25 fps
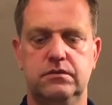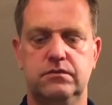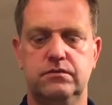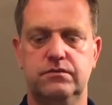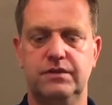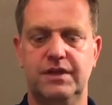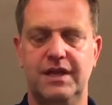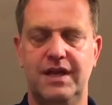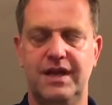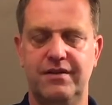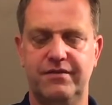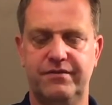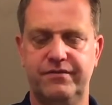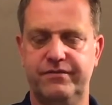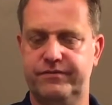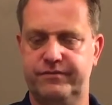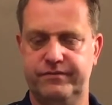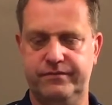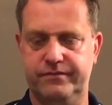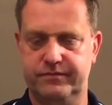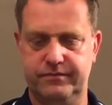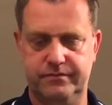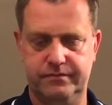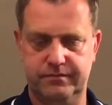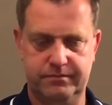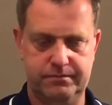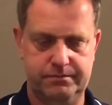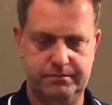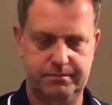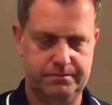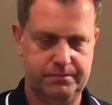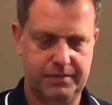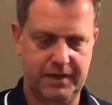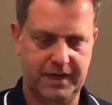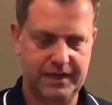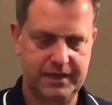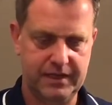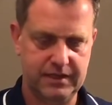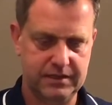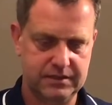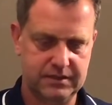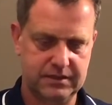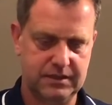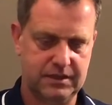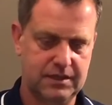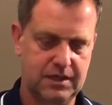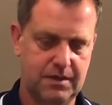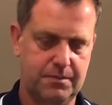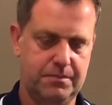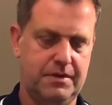we have players
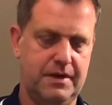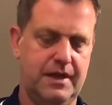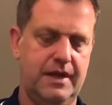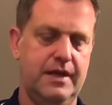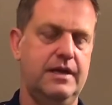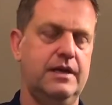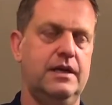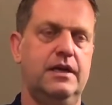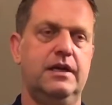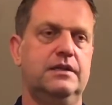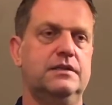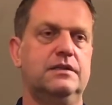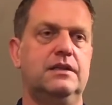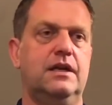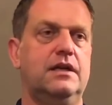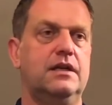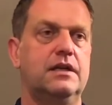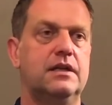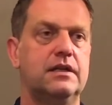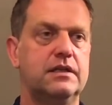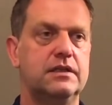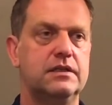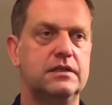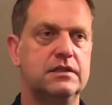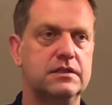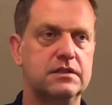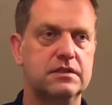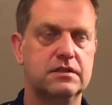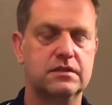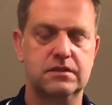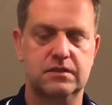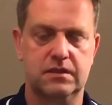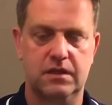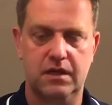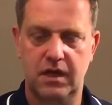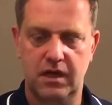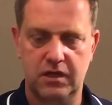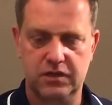that are playing exactly these